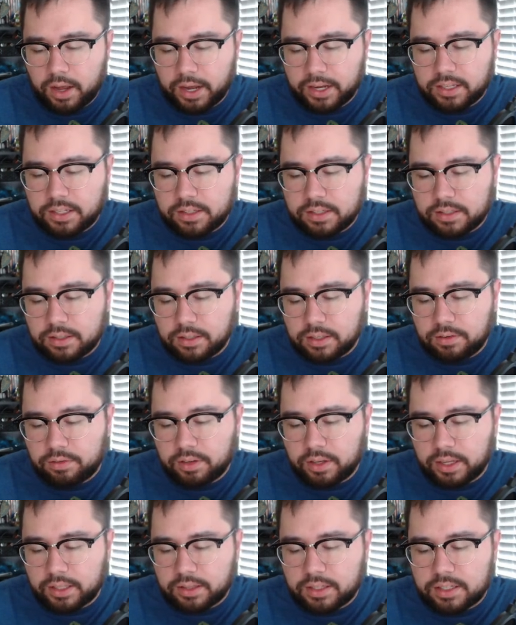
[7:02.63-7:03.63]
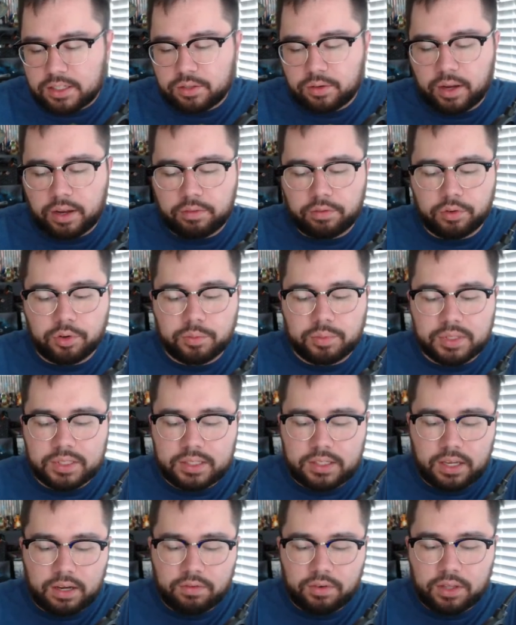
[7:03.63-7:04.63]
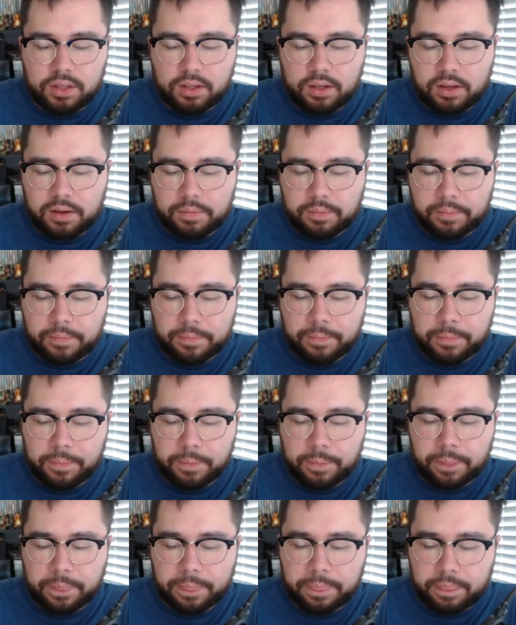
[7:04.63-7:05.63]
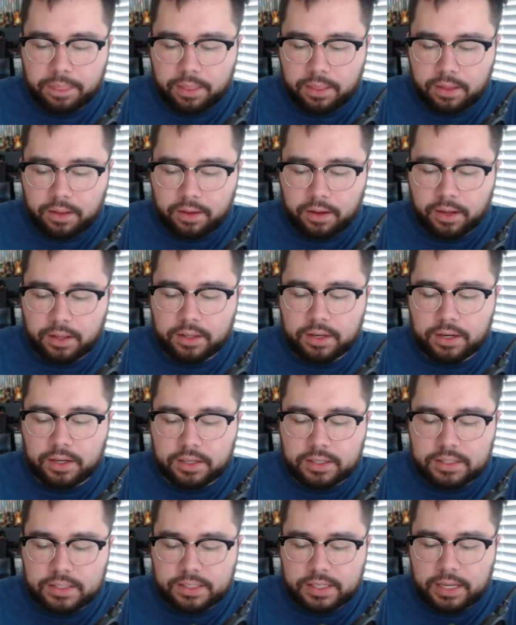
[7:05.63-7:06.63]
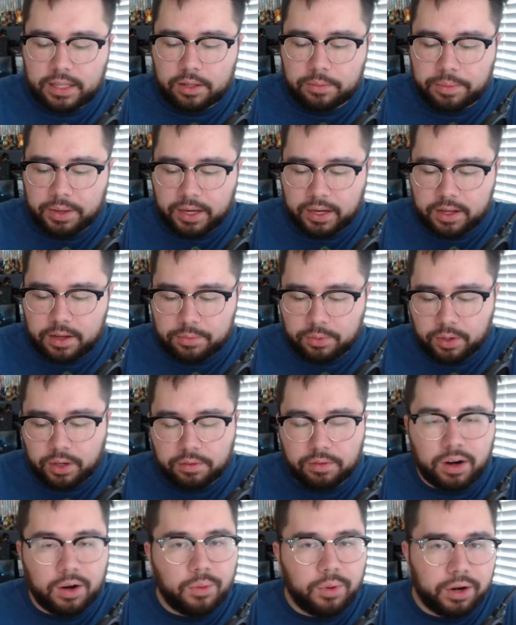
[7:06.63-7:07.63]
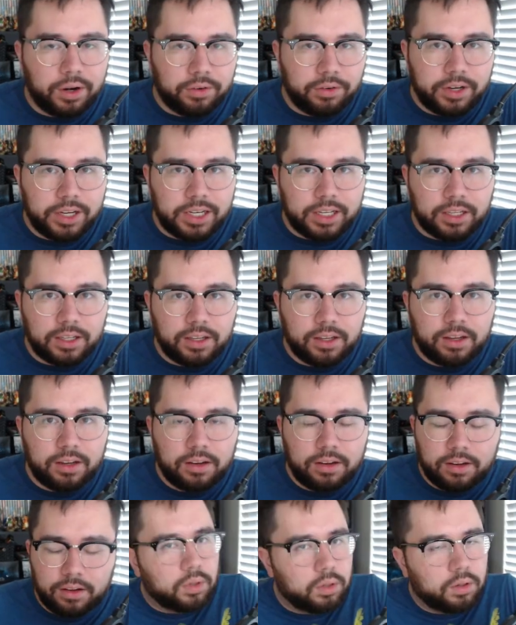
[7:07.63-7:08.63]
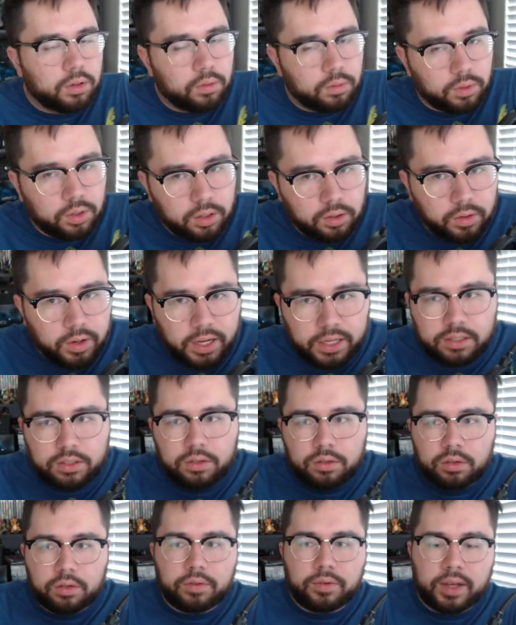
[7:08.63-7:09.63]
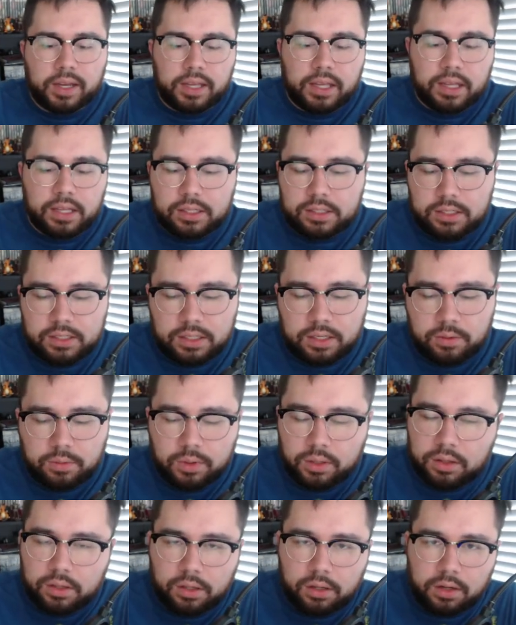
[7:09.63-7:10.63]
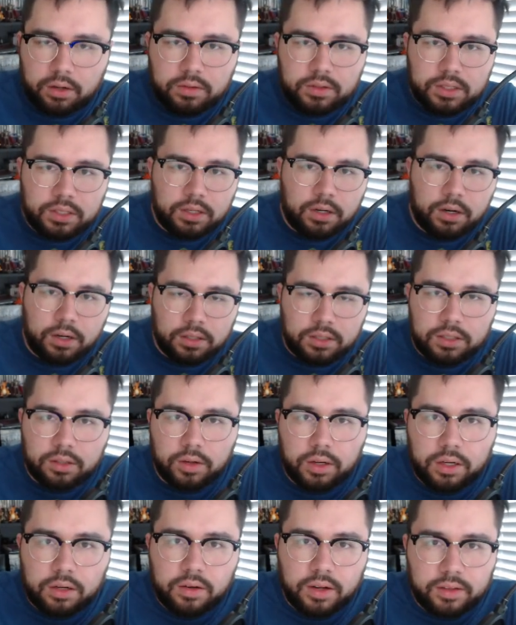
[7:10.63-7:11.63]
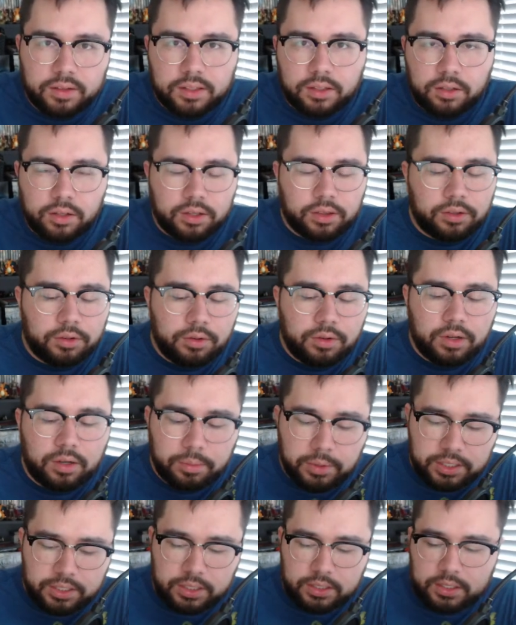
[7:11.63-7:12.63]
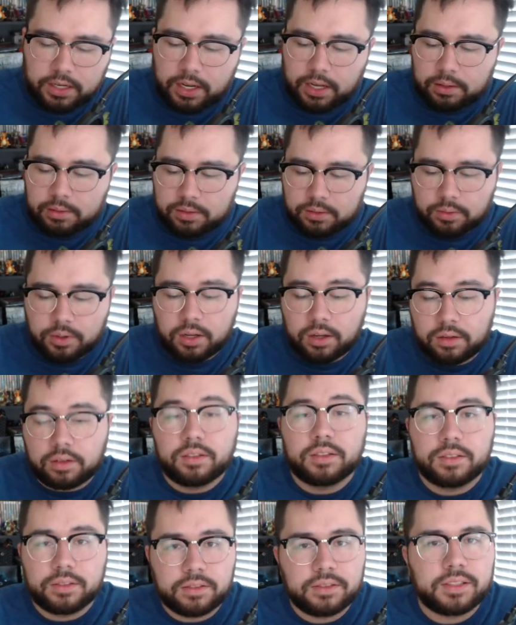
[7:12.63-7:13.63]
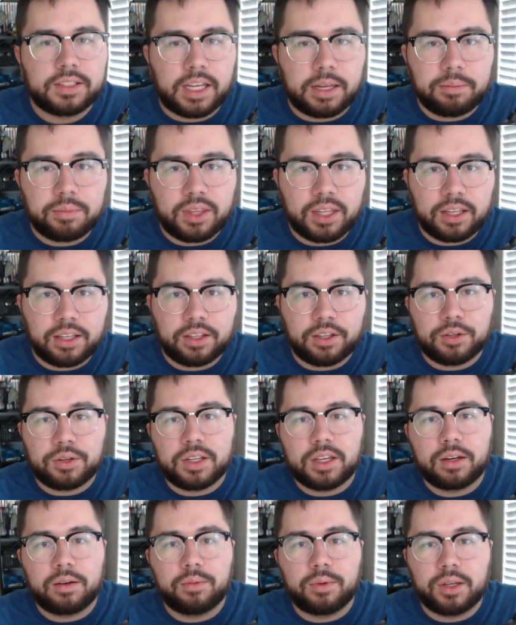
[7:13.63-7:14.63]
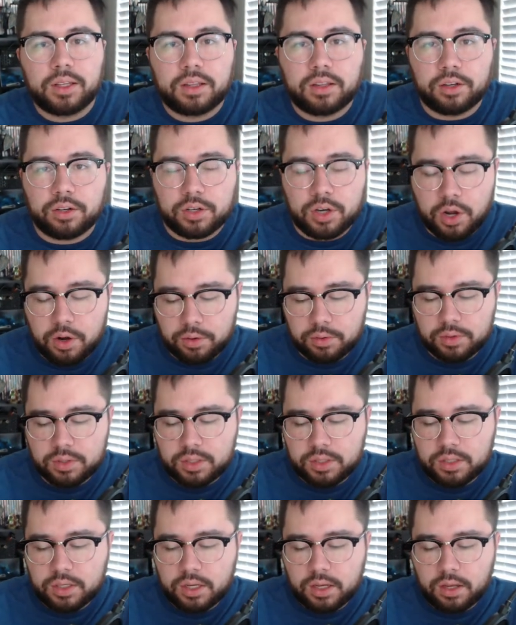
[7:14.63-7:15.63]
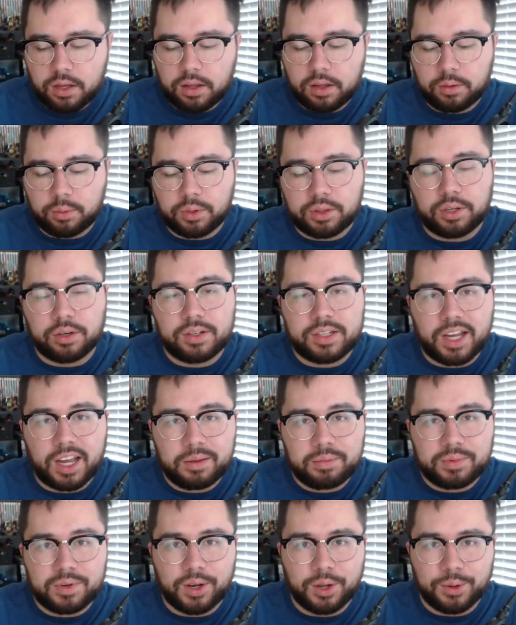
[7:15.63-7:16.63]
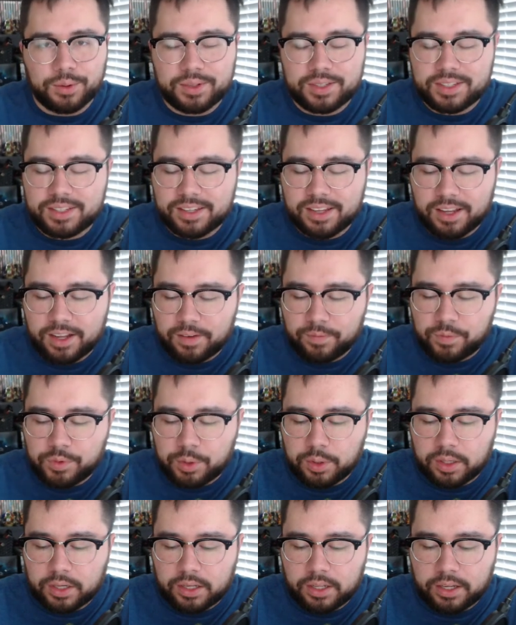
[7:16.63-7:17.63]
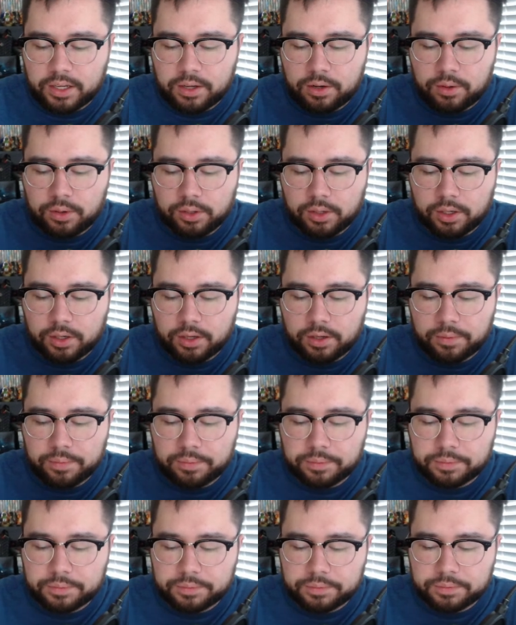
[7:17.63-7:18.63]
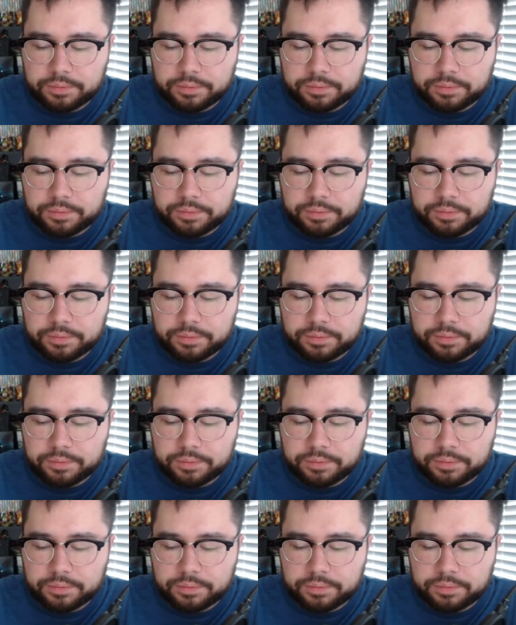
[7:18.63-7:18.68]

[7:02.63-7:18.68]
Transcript: I can just leave it like this so I have room to see everything, and then I can scale it back up whenever I want to read it. But what do I do if I can't see what the notes are, so I don't have to look through it a bunch of times? Well, same thing you did with your notes, with your typed notes. You can click and hold on it.